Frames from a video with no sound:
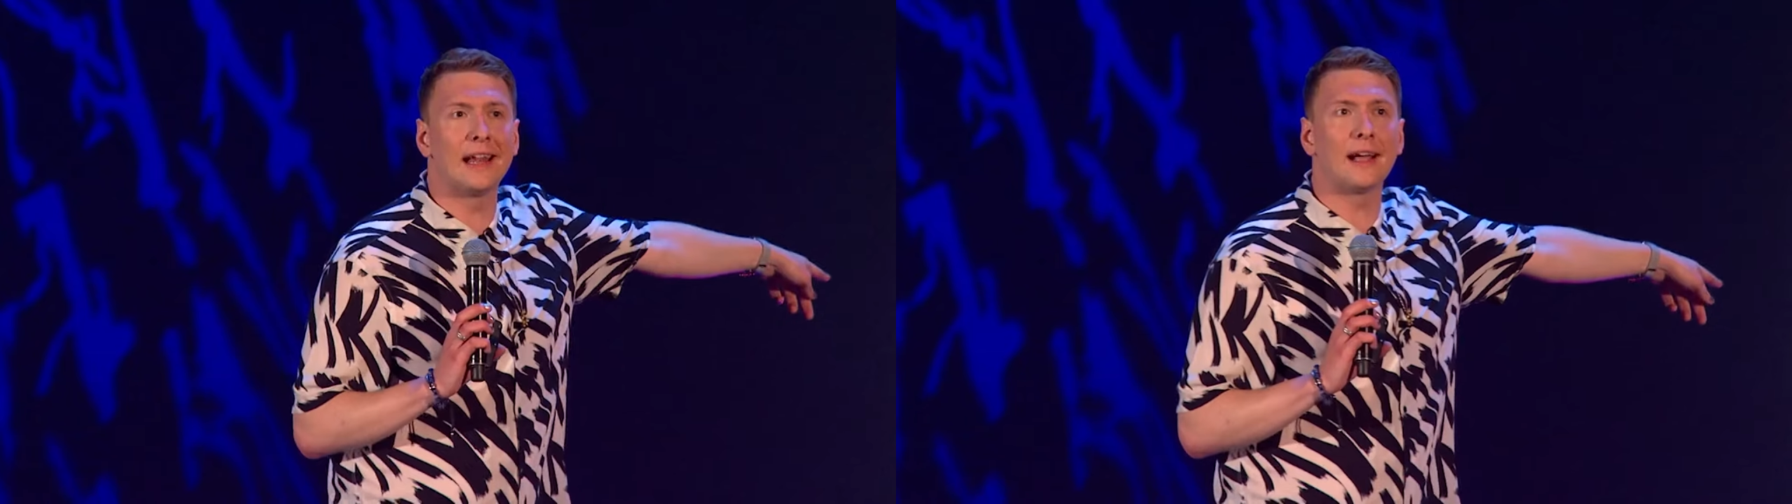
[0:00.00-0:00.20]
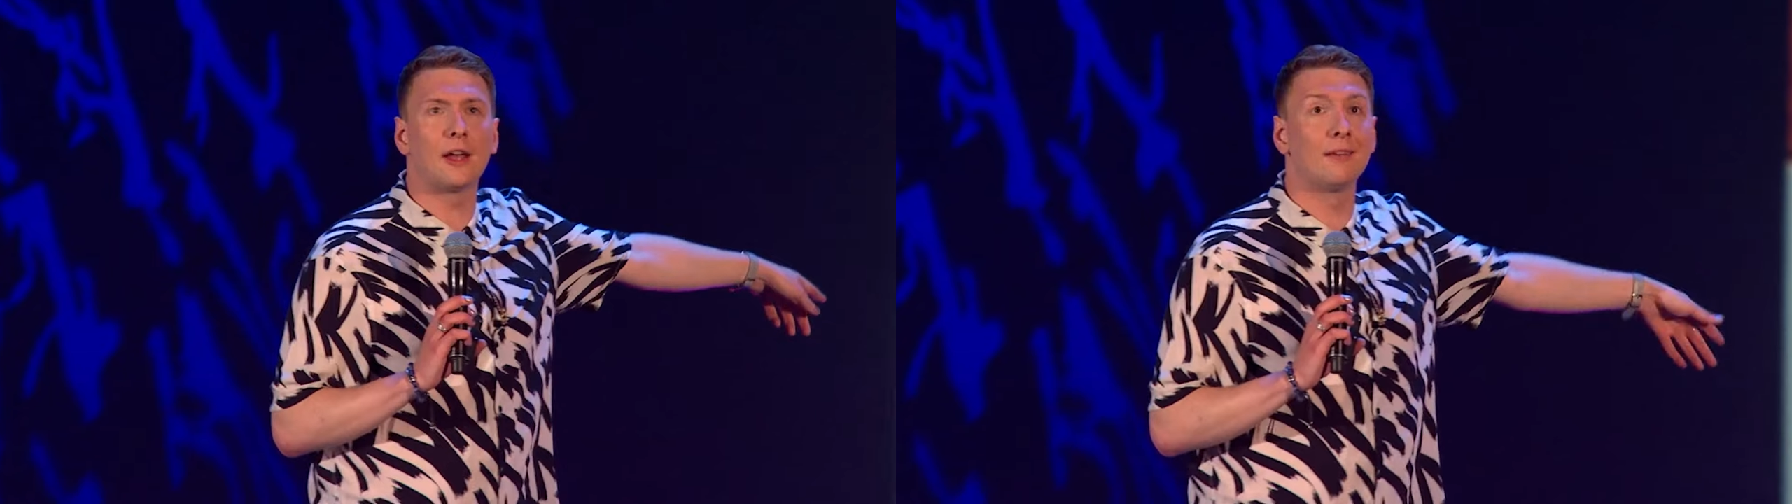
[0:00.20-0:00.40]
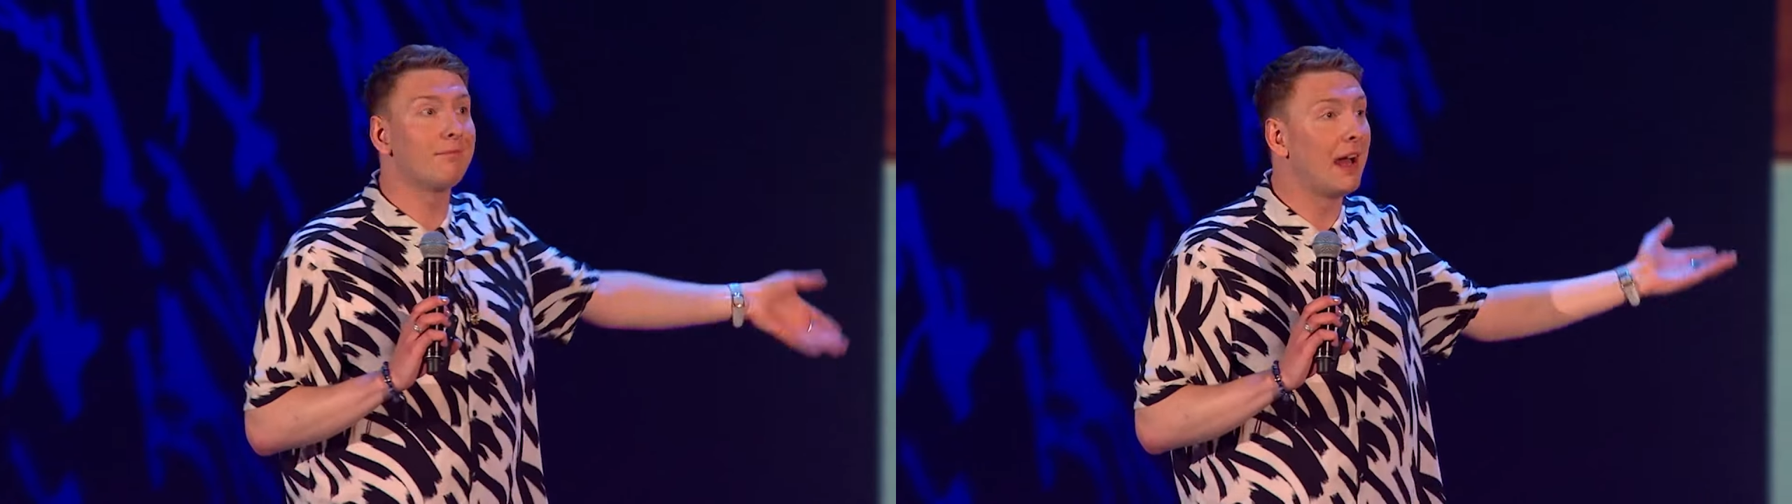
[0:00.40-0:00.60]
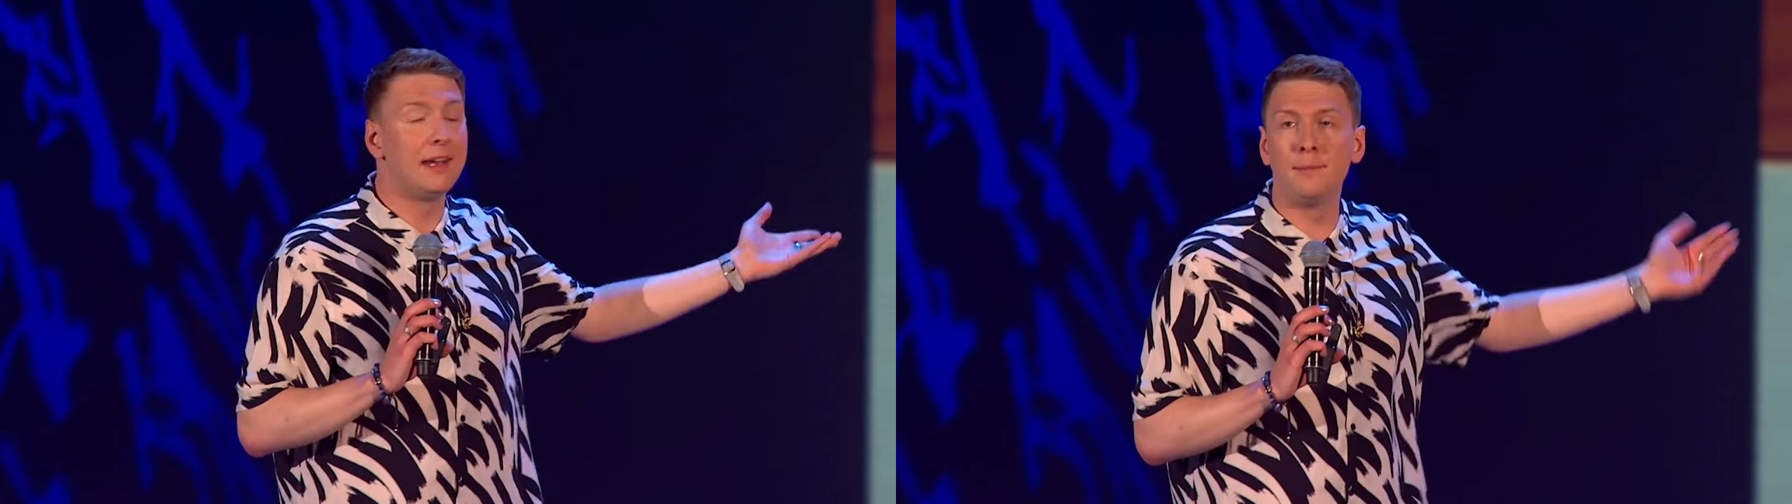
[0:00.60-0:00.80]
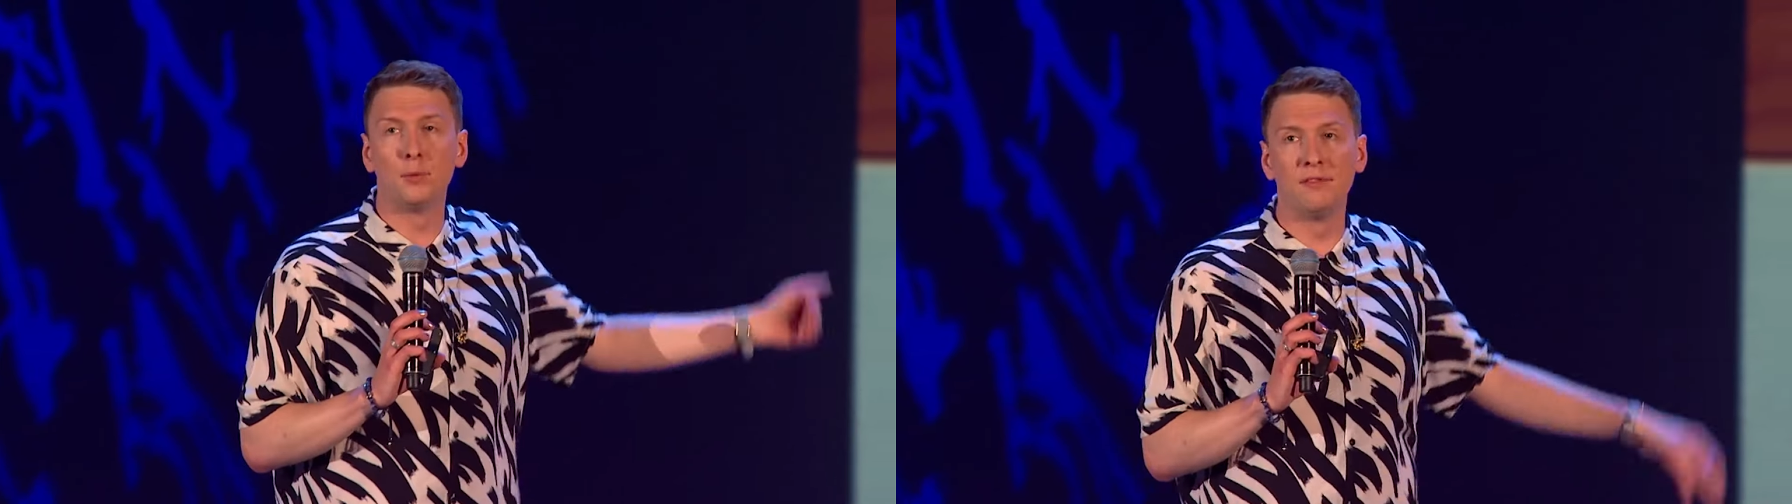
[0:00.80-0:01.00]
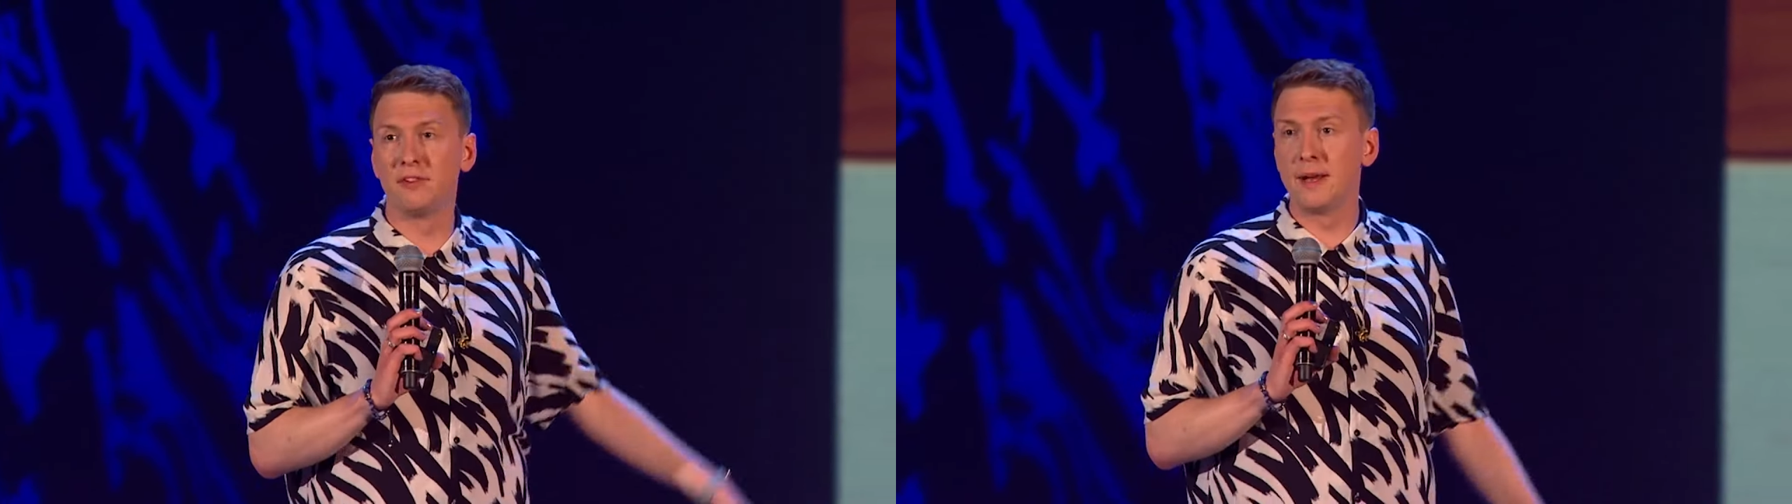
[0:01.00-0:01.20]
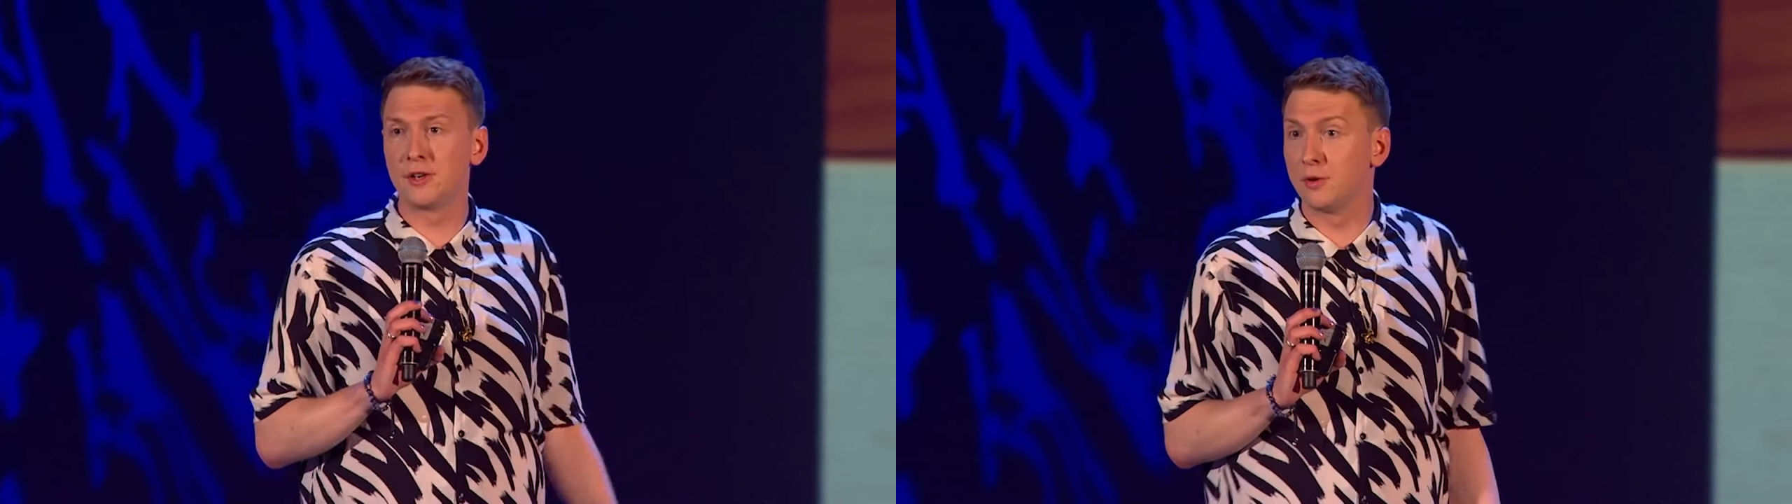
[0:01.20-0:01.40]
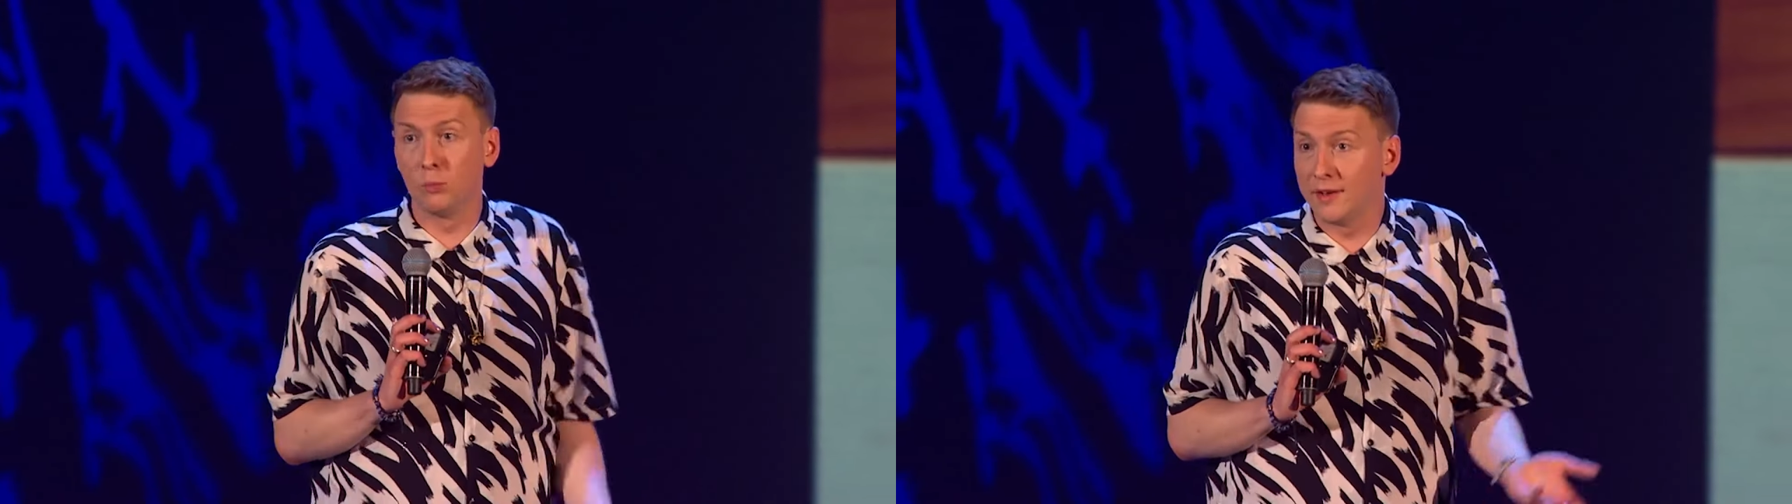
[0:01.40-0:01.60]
at that going, I need more information.